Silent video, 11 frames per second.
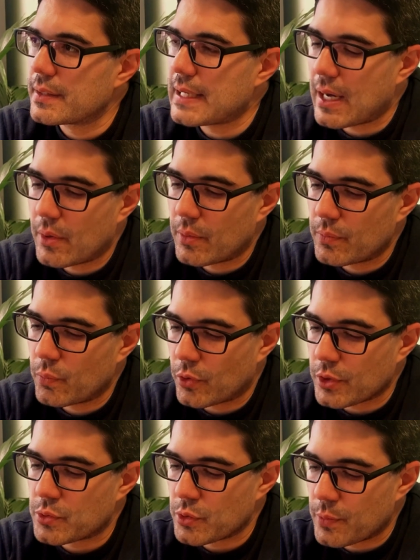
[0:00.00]
Now, what you
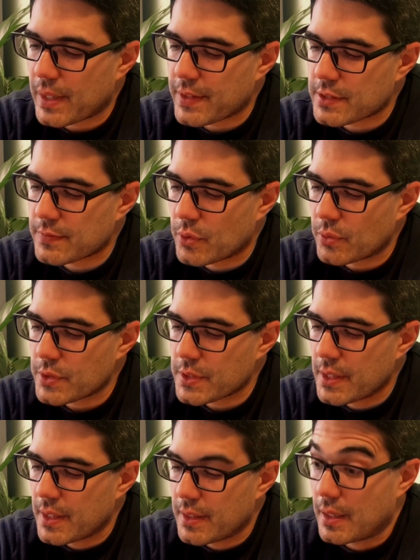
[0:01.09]
do about this, of course,
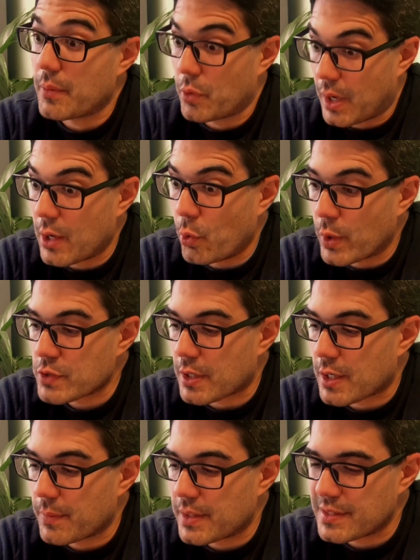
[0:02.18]
and what I always
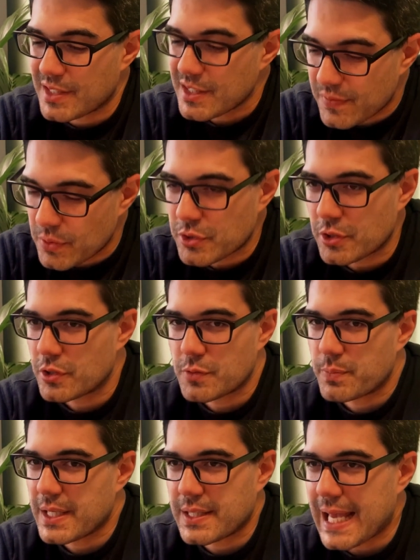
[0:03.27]
recommend, is interviews should just be
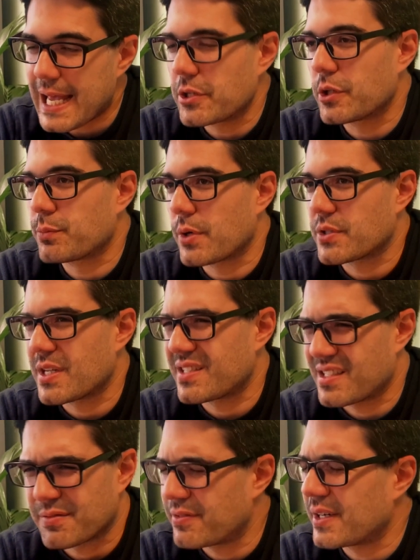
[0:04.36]
at the end of the process as a
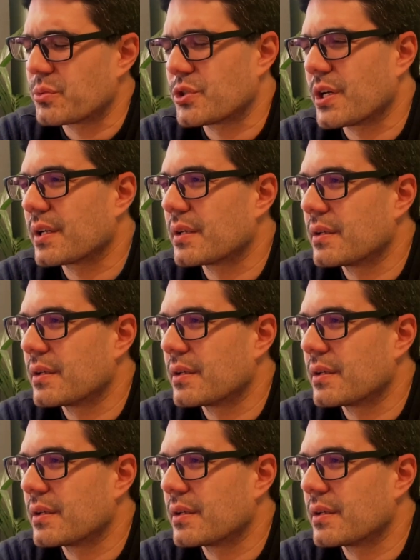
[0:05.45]
final check.